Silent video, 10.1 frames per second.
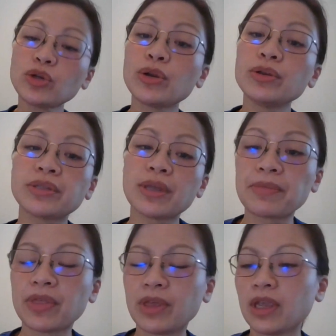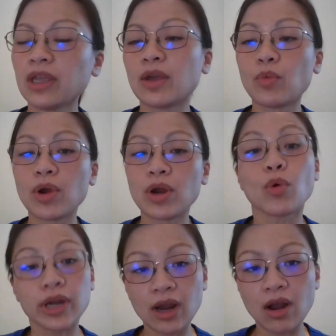show you something that we're
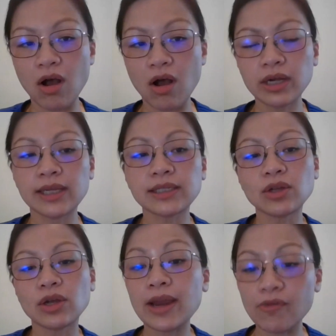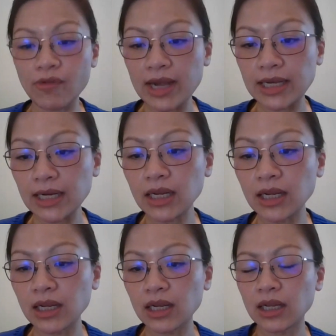working on. It's not yet
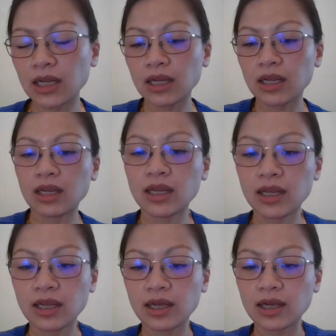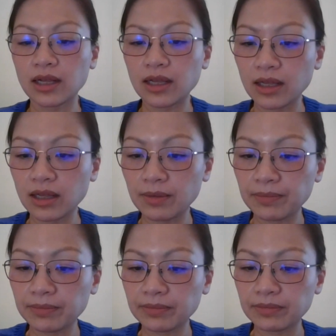ready.
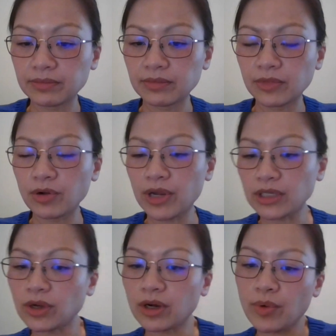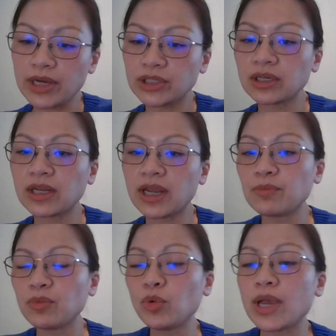Okay, so a question
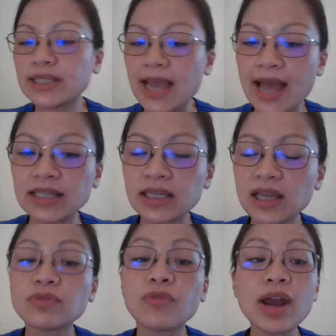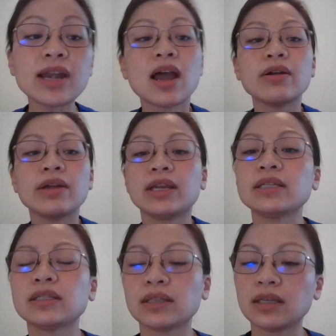came, who has access? Right now, it
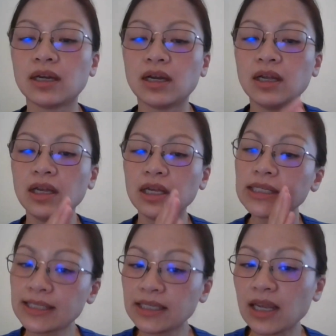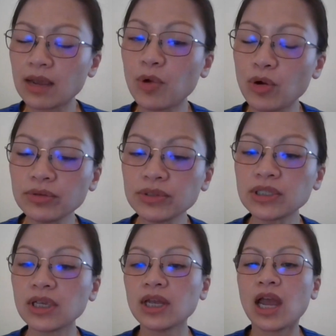is the
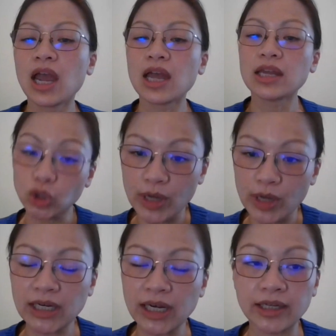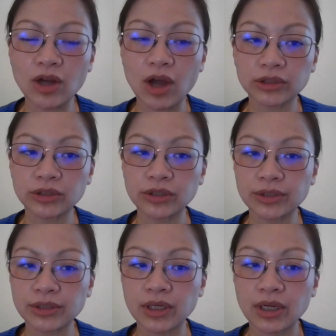CMOs and the UN clinic
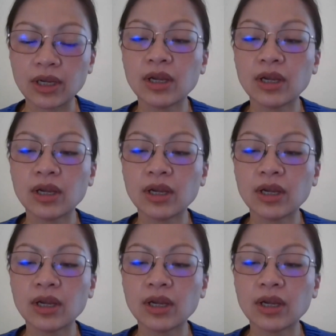doctors.